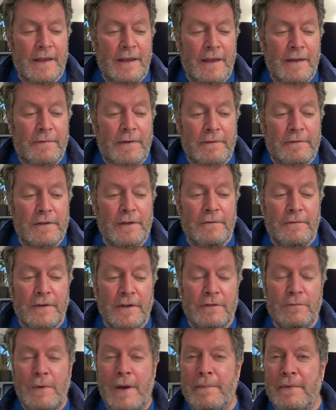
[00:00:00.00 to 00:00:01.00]
If after the
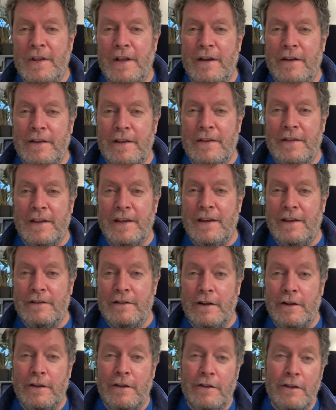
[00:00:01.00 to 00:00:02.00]
first webinar you think it's
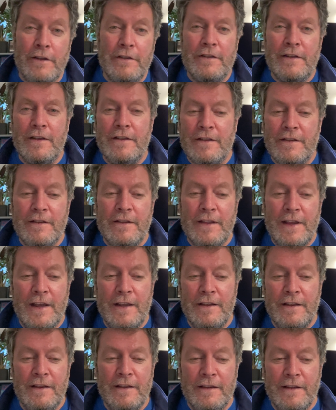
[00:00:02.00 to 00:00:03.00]
a load of nonsense,
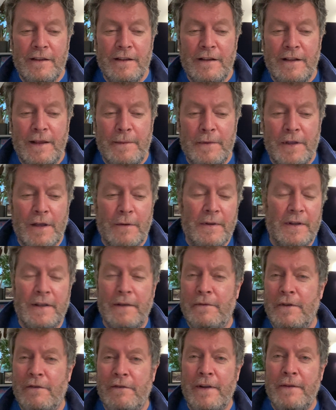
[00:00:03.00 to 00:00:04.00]
then let me know. I'll
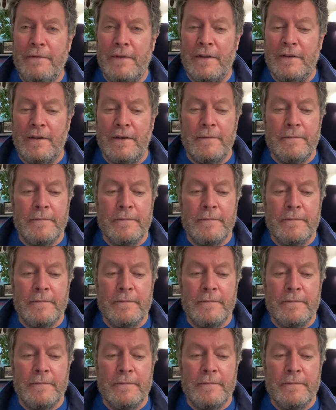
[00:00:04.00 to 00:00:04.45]
give you a refund.